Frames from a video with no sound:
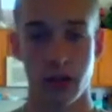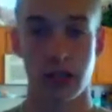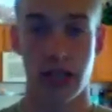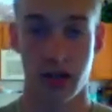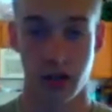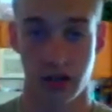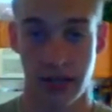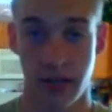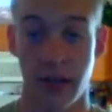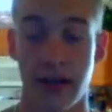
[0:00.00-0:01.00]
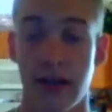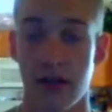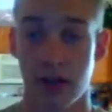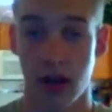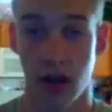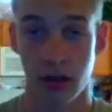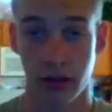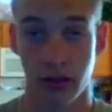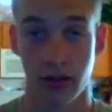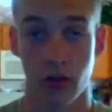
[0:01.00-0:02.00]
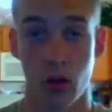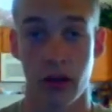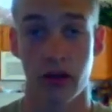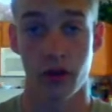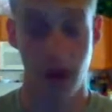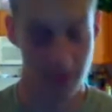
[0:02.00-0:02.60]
use electrical tape and a different color than what your